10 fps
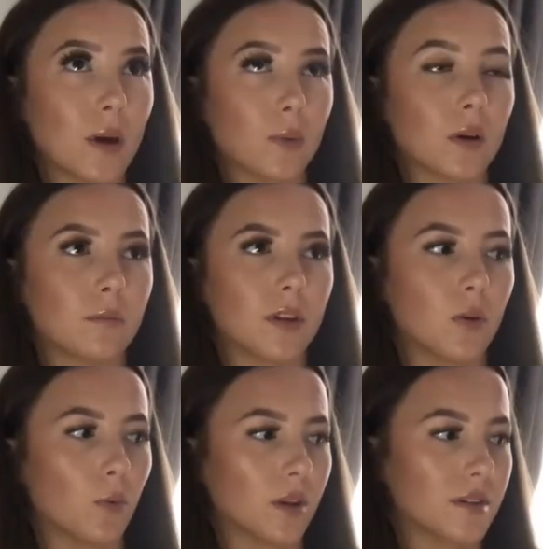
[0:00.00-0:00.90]
a white one, but
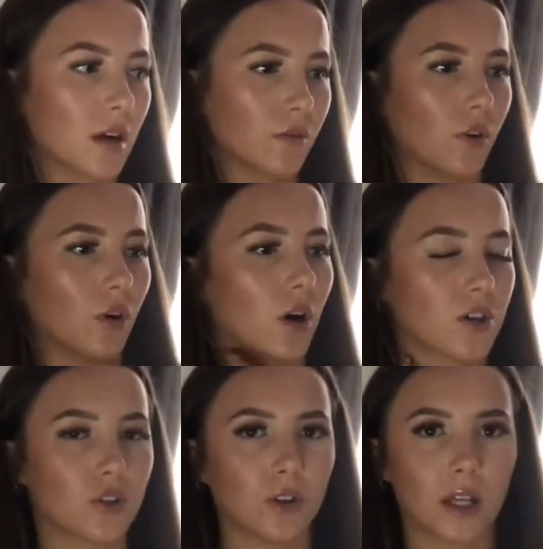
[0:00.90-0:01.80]
the ones that I've got
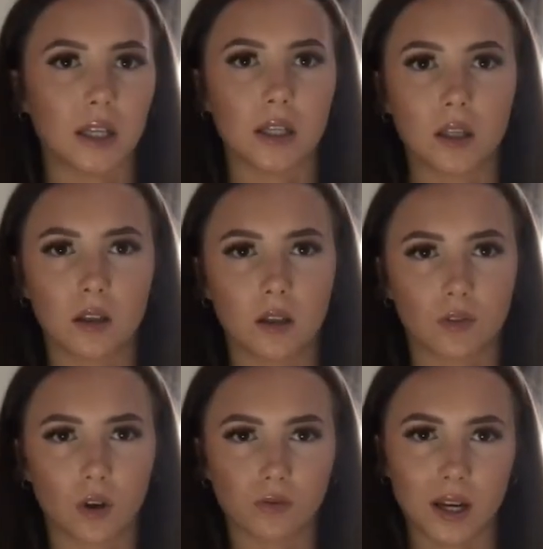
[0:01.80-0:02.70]
are too, like,
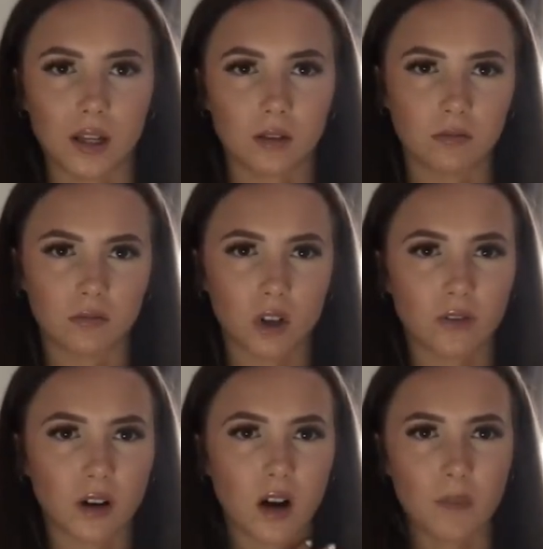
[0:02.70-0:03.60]
they've got writing too
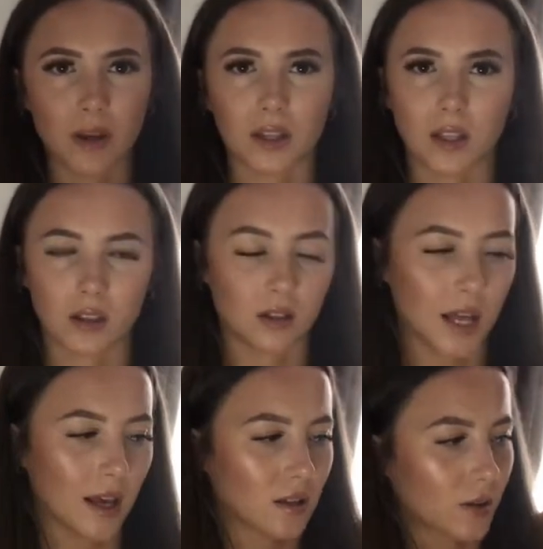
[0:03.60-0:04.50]
far up, and like the
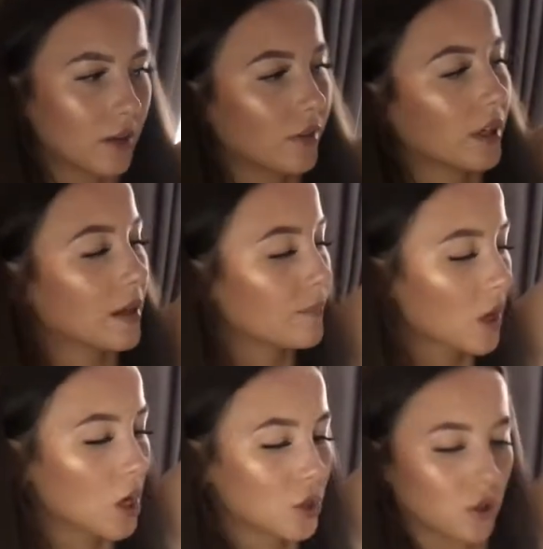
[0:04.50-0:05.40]
neck's quite funny,
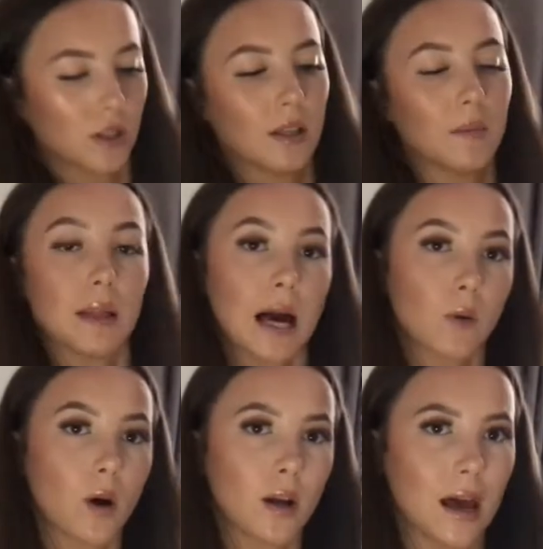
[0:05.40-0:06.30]
so I did a
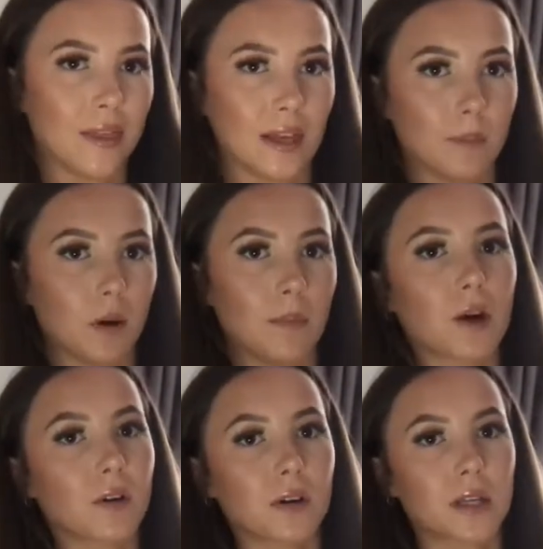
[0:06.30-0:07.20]
black one, and then I put a
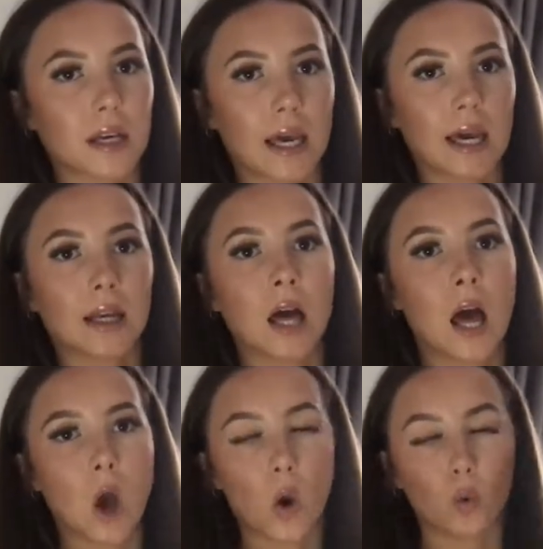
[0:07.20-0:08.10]
belt around it again
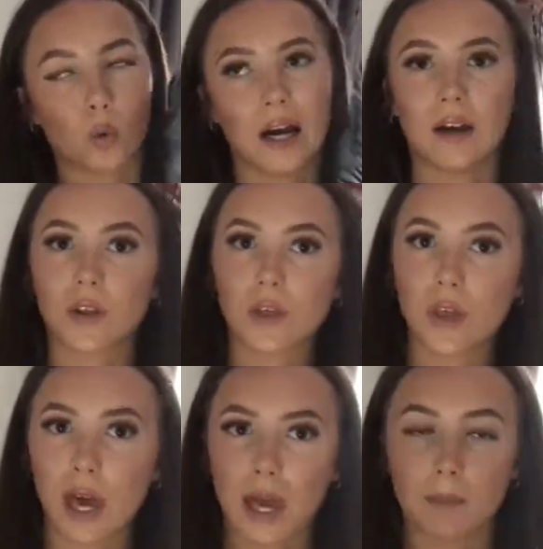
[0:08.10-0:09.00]
with
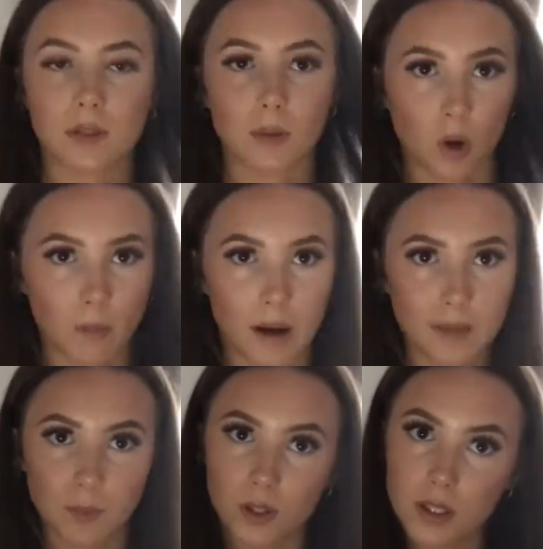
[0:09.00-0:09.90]
some combat
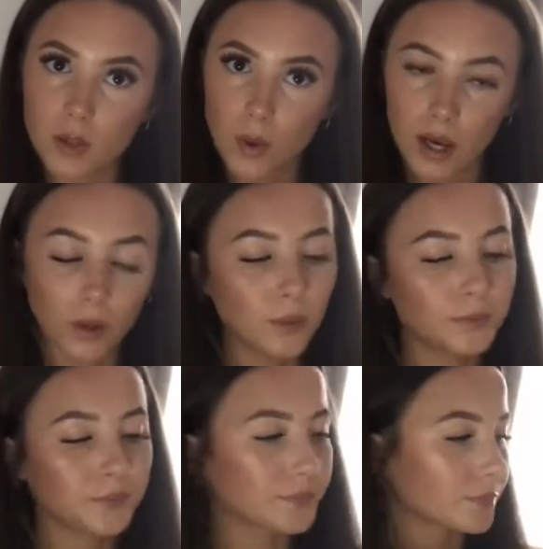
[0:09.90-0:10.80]
boots as well.